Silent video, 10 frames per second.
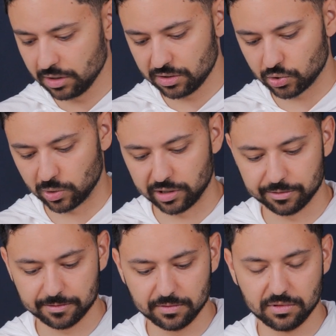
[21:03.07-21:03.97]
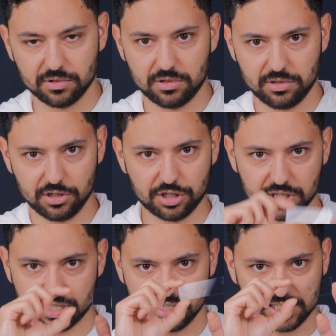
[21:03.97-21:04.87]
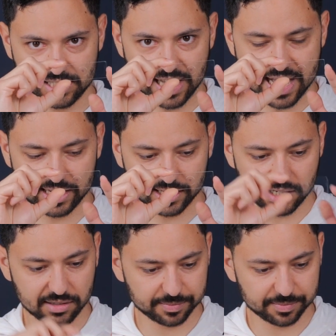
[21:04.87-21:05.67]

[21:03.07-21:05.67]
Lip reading: sort of just static